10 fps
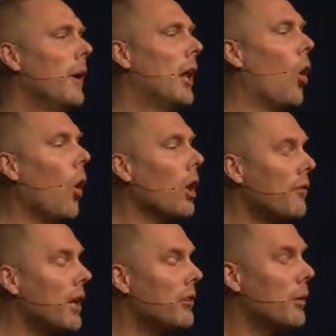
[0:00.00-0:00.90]
And all
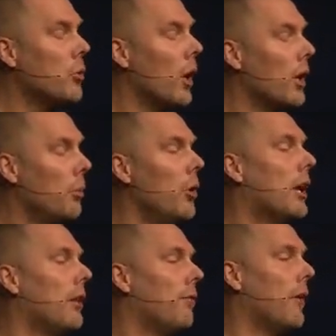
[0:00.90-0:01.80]
of it is him trying to
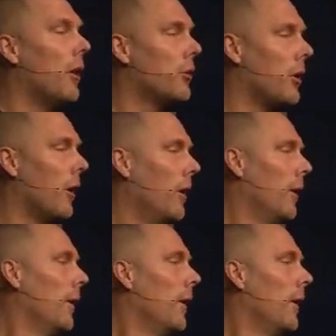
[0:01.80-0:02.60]
communicate the Father's heart.